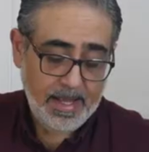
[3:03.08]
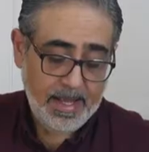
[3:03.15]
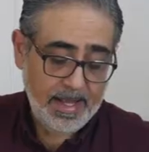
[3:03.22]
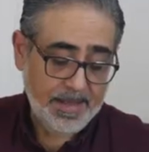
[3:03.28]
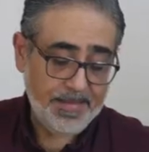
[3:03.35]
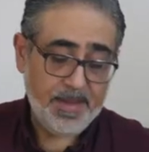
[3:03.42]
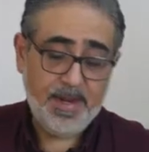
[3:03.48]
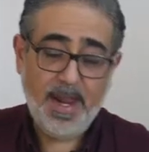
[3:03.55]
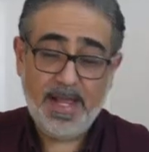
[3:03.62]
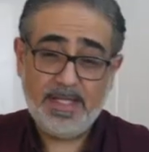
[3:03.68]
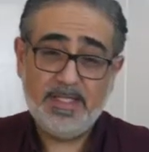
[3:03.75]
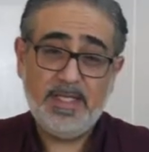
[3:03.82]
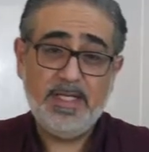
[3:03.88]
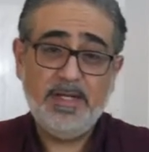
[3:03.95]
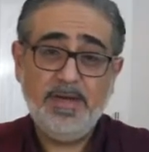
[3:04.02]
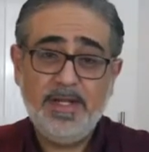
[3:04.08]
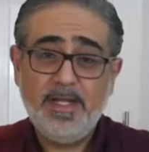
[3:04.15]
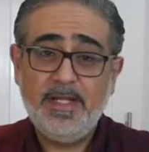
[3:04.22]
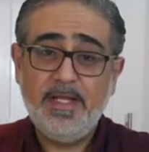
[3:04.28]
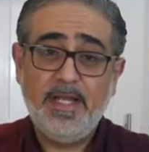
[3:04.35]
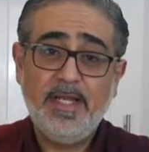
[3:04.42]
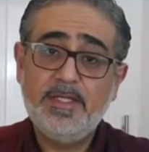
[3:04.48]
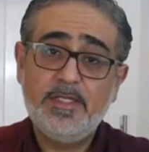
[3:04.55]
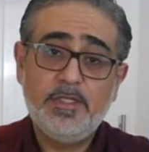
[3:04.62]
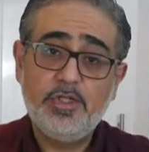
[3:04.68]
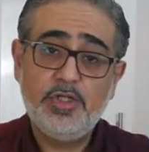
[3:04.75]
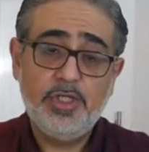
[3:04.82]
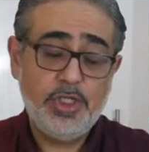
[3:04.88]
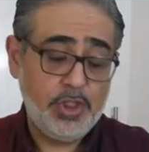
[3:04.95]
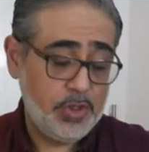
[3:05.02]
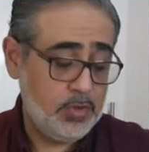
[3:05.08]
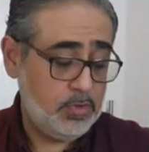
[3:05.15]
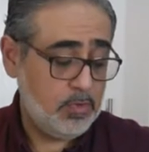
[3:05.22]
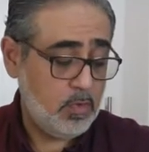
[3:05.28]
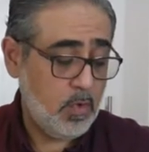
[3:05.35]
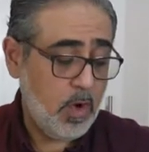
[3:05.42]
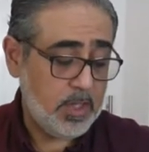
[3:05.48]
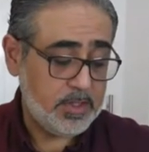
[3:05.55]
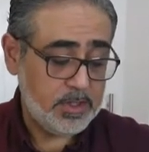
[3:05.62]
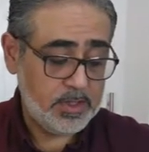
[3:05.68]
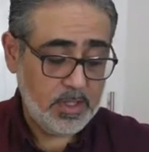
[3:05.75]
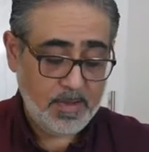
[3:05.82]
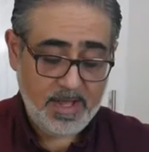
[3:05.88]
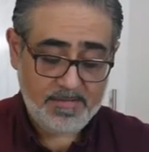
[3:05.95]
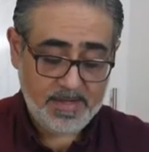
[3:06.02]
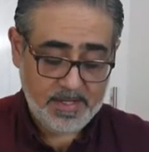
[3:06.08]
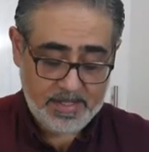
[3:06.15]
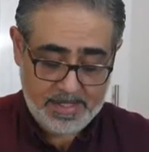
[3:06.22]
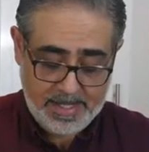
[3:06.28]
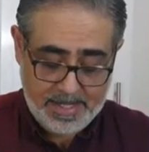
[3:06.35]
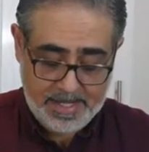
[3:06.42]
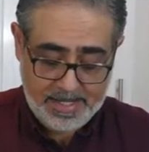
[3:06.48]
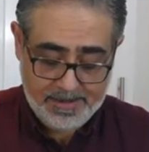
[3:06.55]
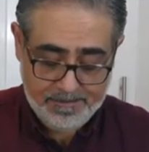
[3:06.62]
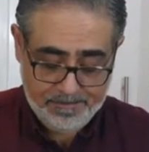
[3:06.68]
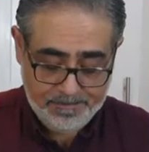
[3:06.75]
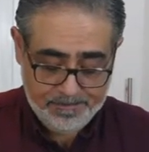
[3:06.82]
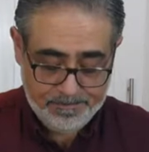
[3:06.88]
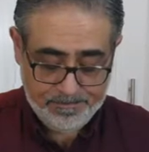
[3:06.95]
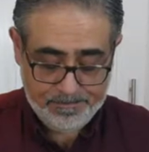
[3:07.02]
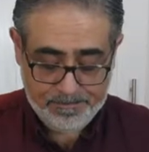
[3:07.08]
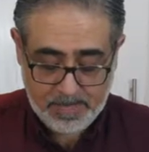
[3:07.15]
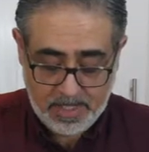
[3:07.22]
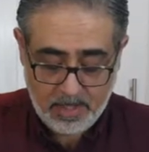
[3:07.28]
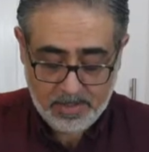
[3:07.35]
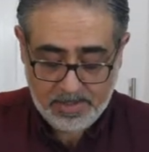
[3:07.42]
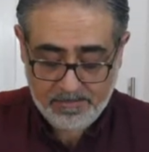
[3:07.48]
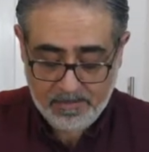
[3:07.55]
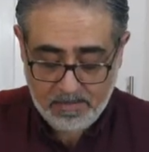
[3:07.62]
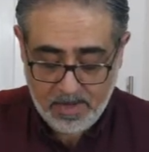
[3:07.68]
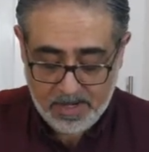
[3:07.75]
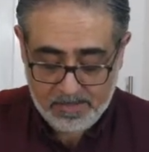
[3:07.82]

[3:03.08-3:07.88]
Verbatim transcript: And the next ingredient isn't traditional whatsoever, um, and I'll give you my